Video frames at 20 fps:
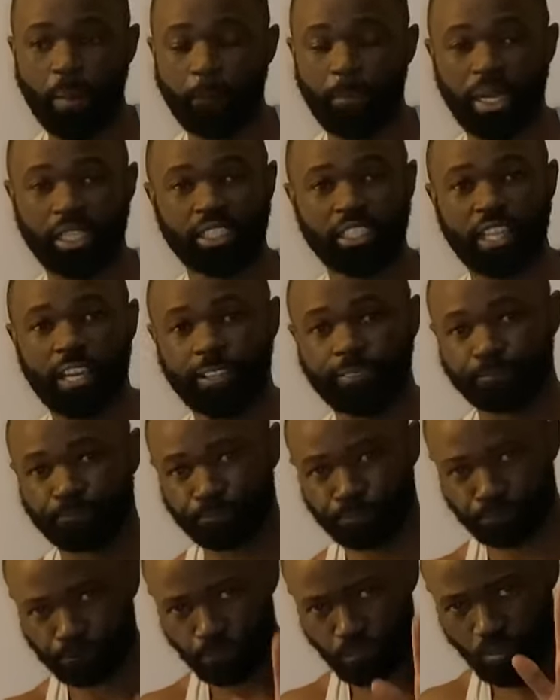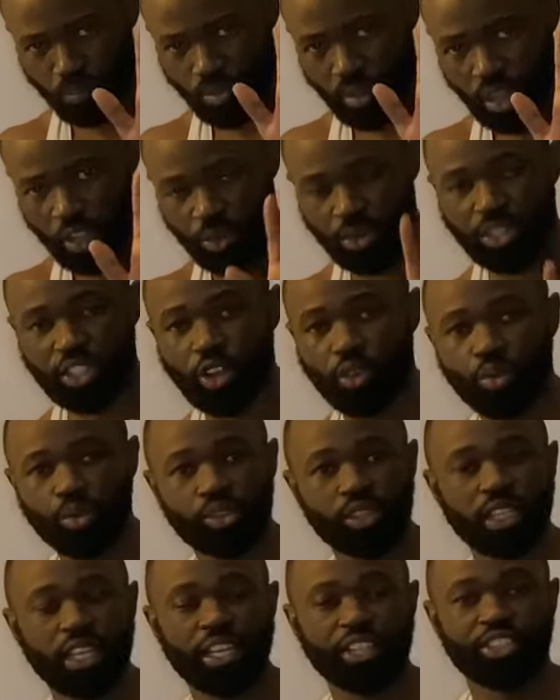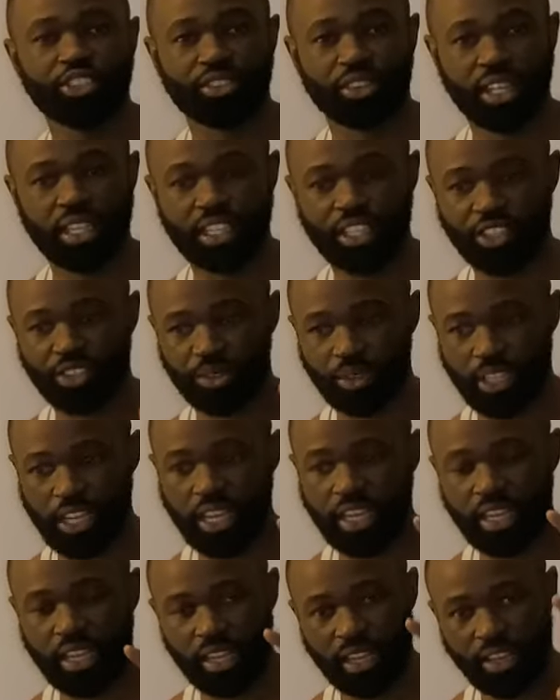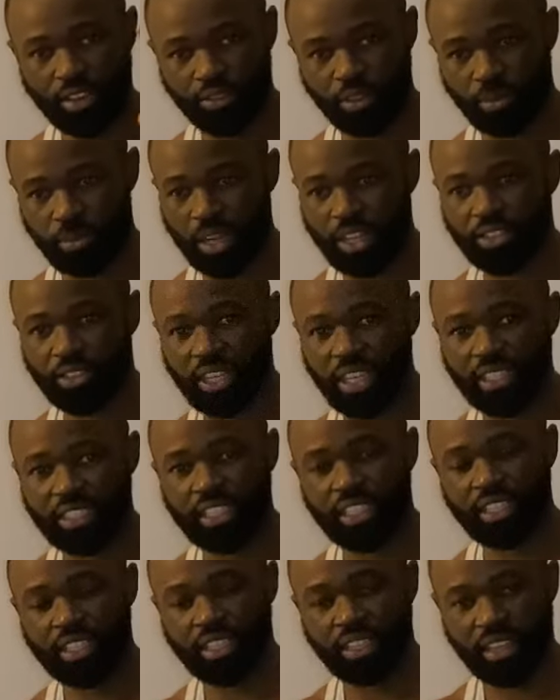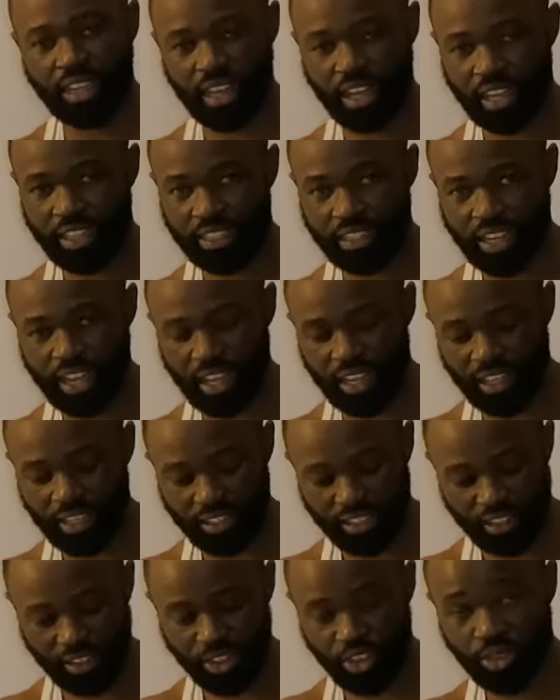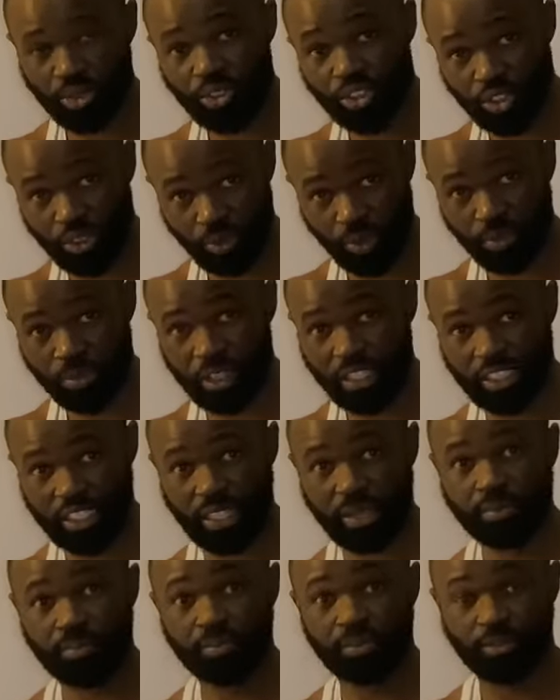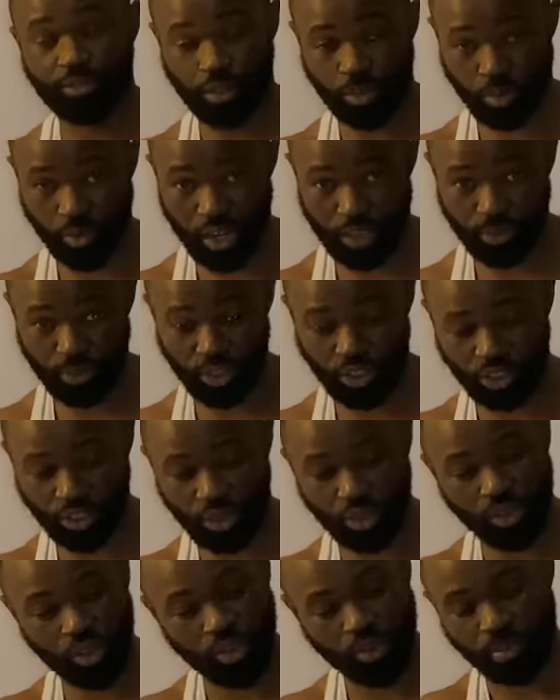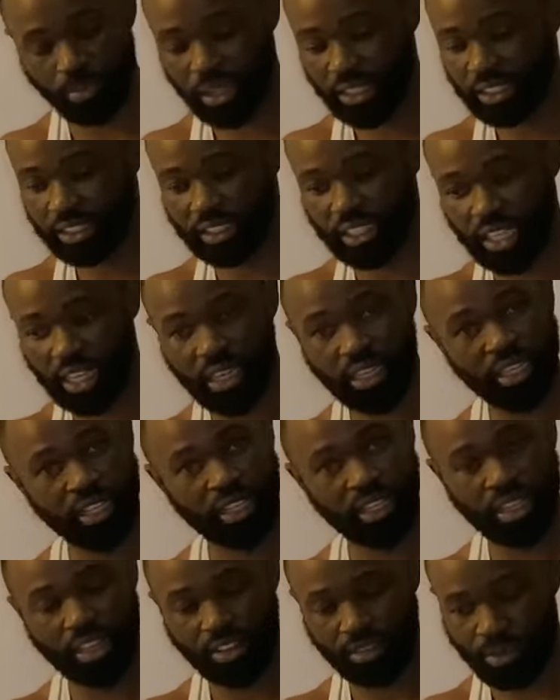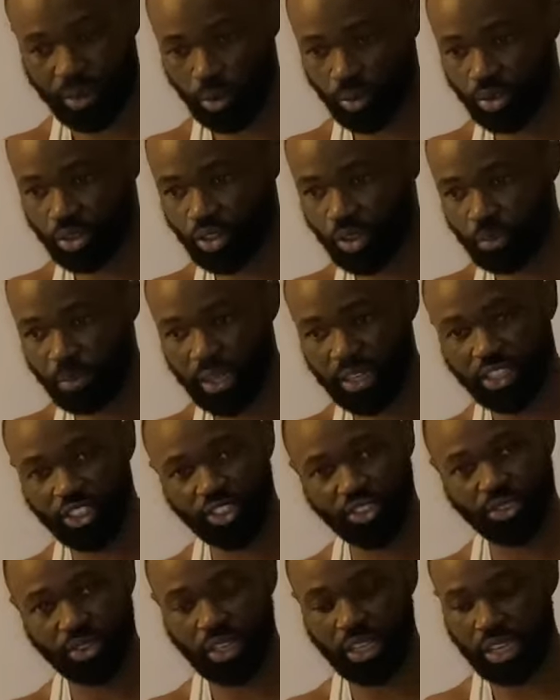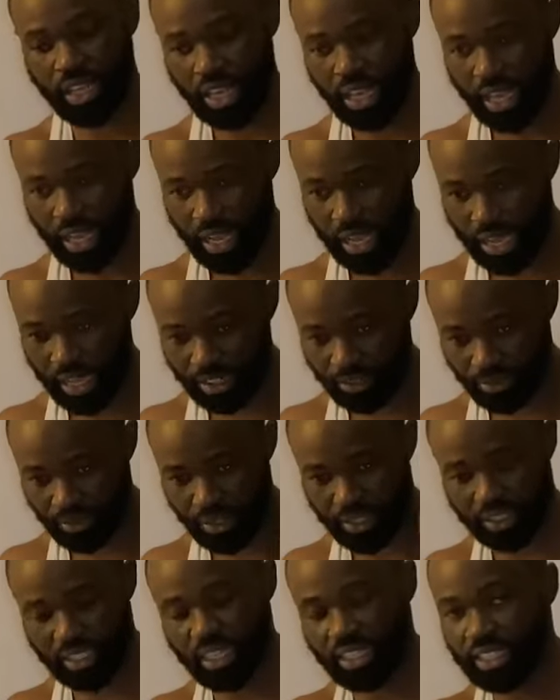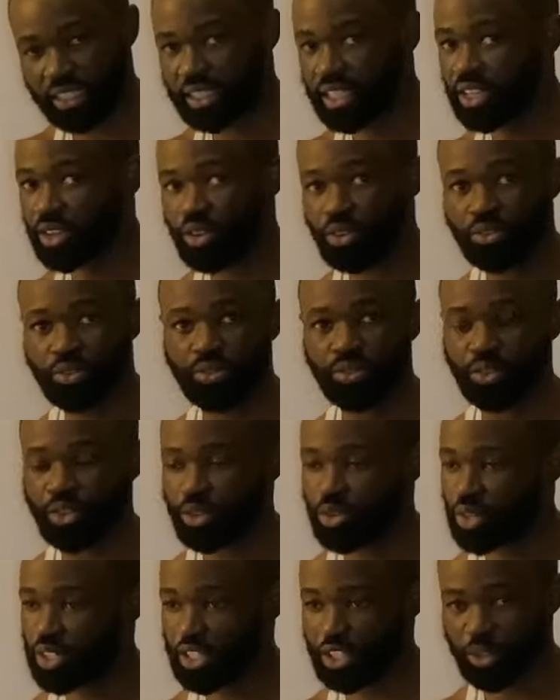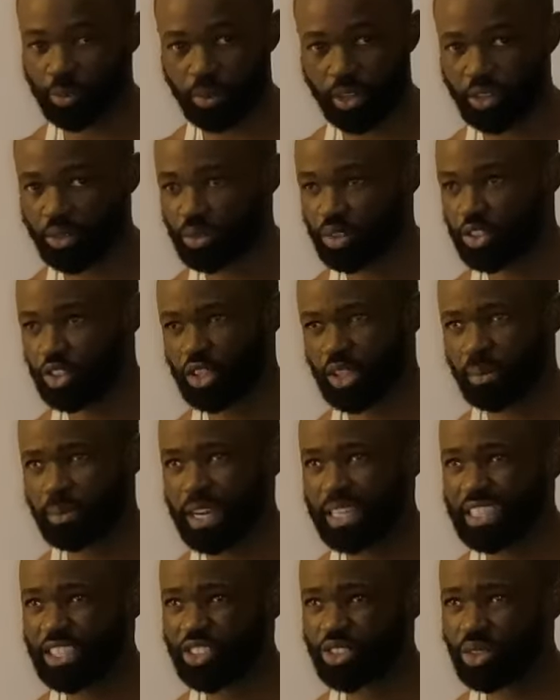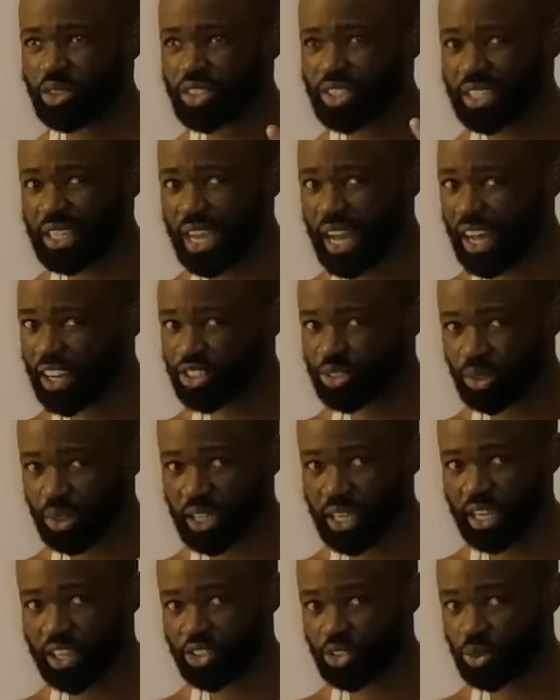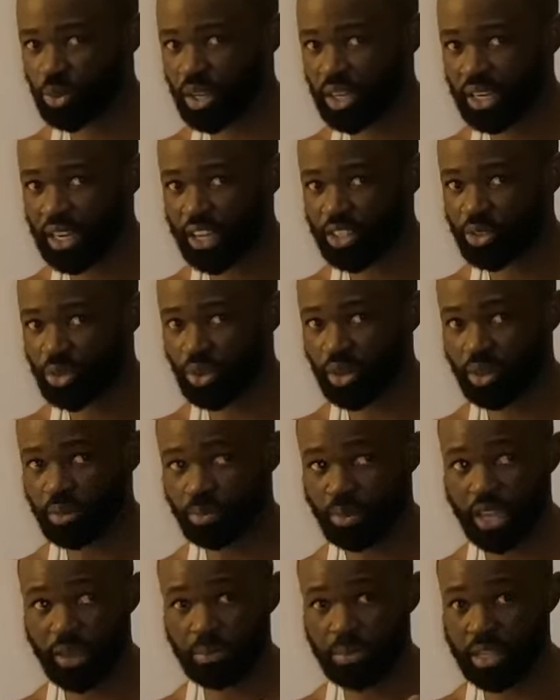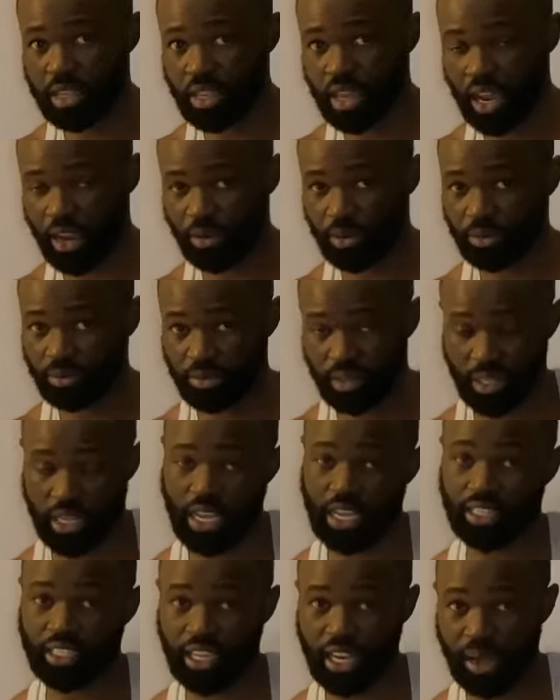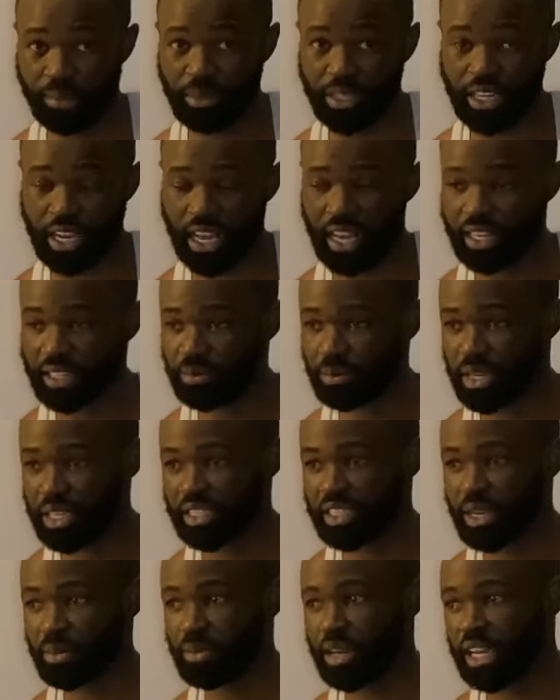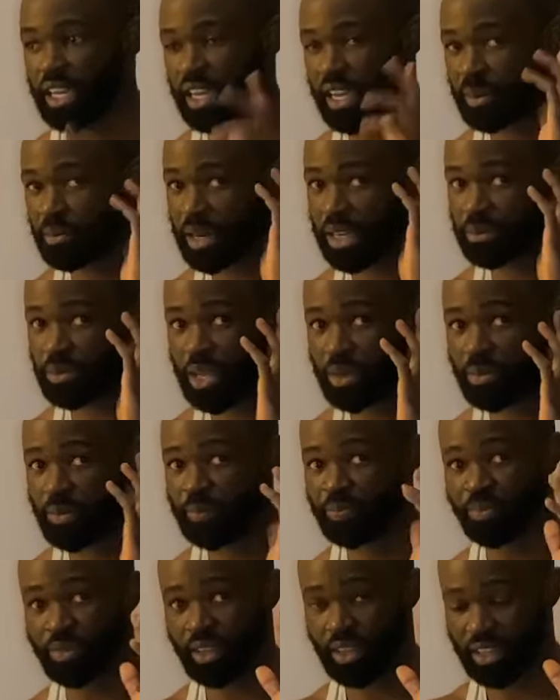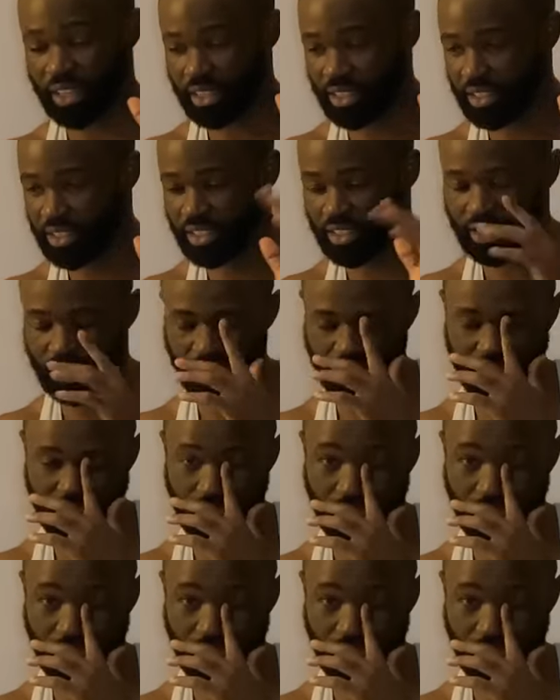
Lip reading: But yeah, it was a good last training today for Man United. And the news from the team, from what we saw, Martial, Facundo Pellistri, and Victor Lindelof, you won't expect to see them. I did not see Anthony as well at all. Maybe he had come in early by the time I came, and maybe he didn't.